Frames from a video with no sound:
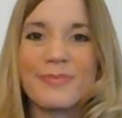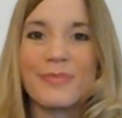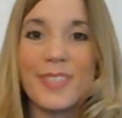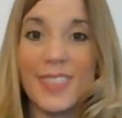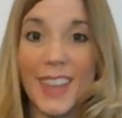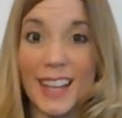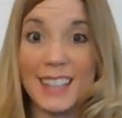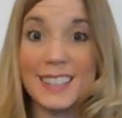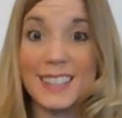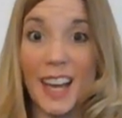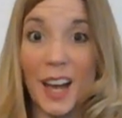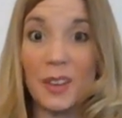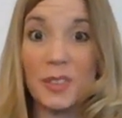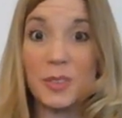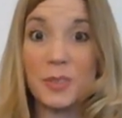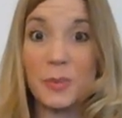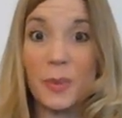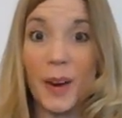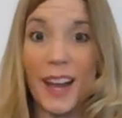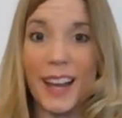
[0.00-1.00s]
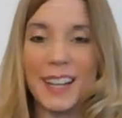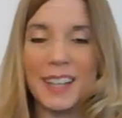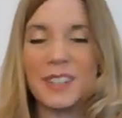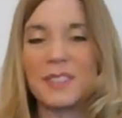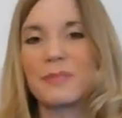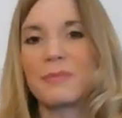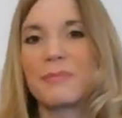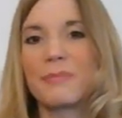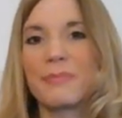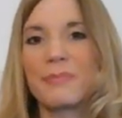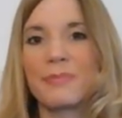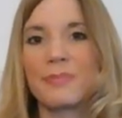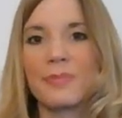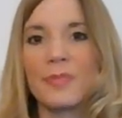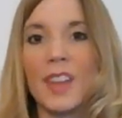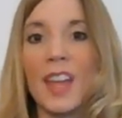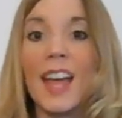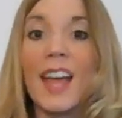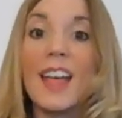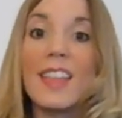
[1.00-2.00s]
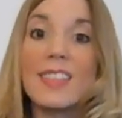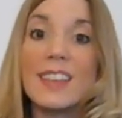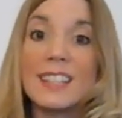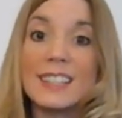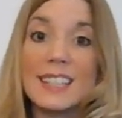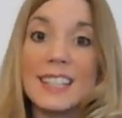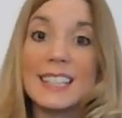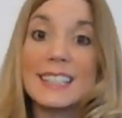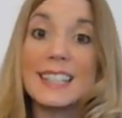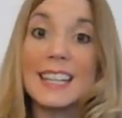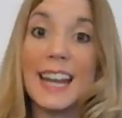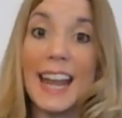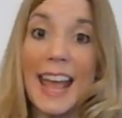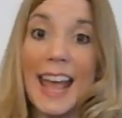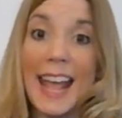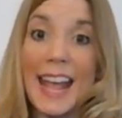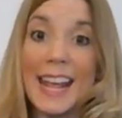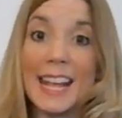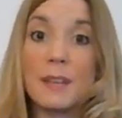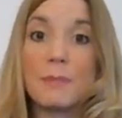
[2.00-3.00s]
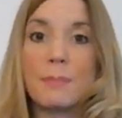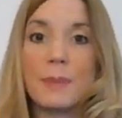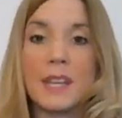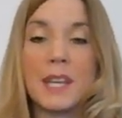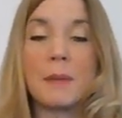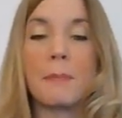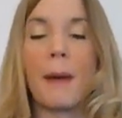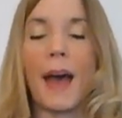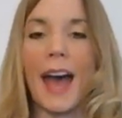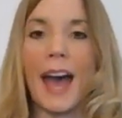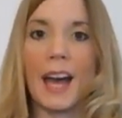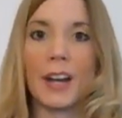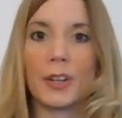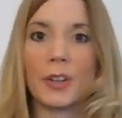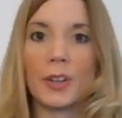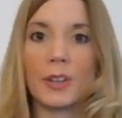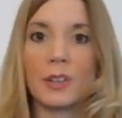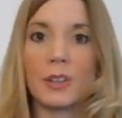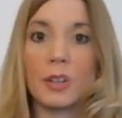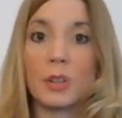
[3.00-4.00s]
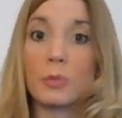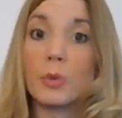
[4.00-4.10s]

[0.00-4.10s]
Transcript: That sounds right. This is an A-B pattern.